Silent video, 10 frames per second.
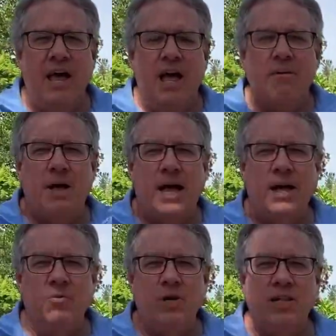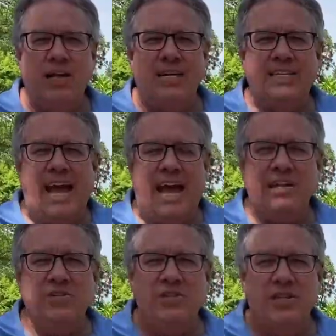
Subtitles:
I will attach